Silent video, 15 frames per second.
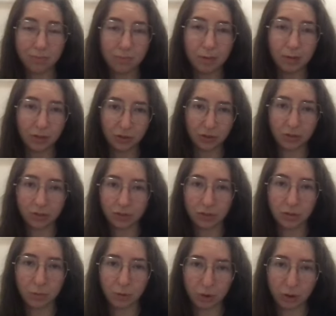picture of the
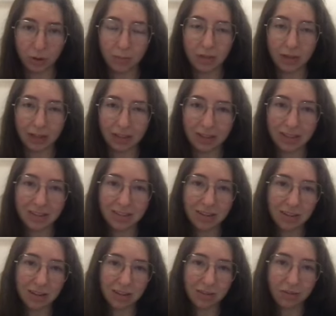sperm. Like, these
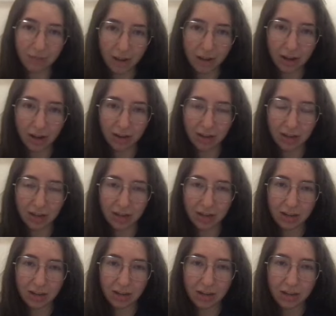are very
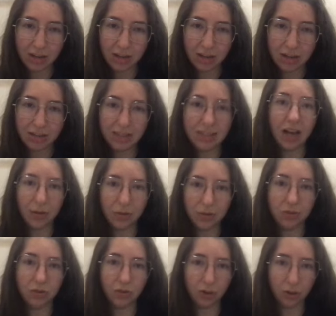down
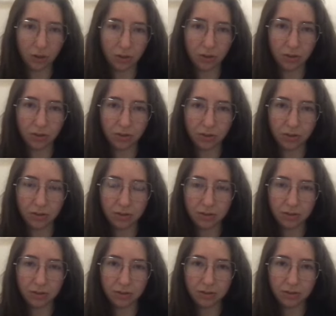to earth,
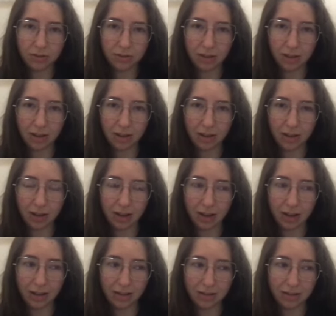
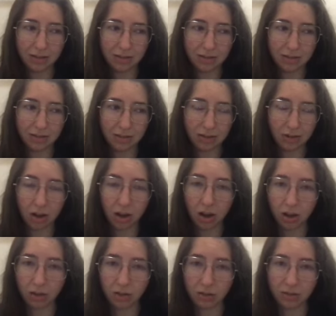and the
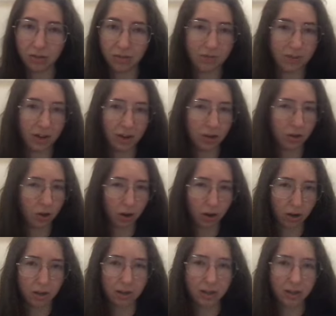colors are very
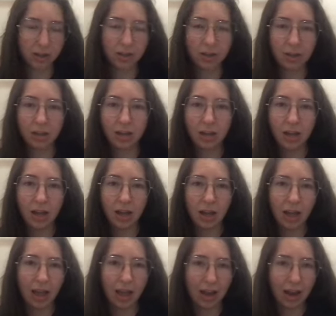dark,
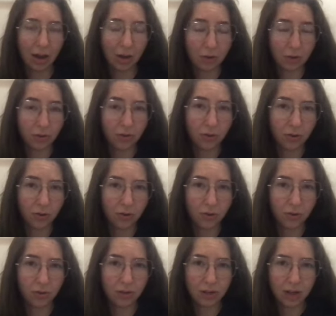and I don't
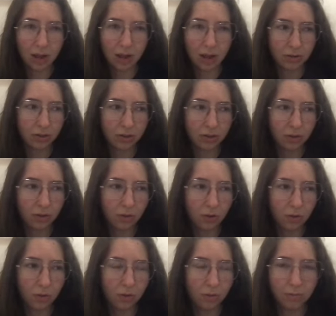know, yeah, I really don't know
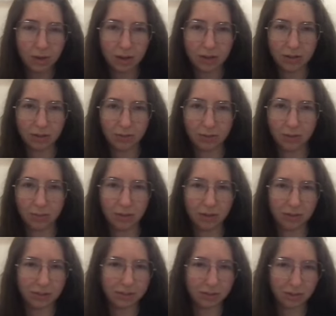what
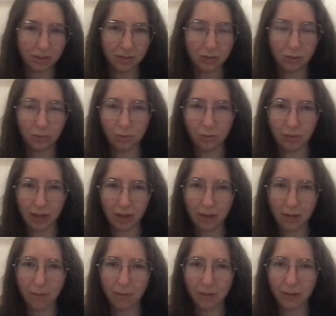Melanie is going to pull
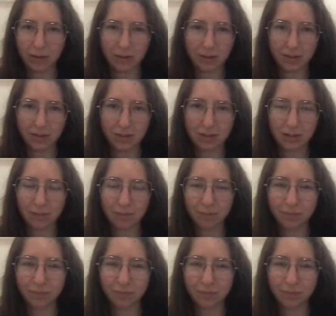out, because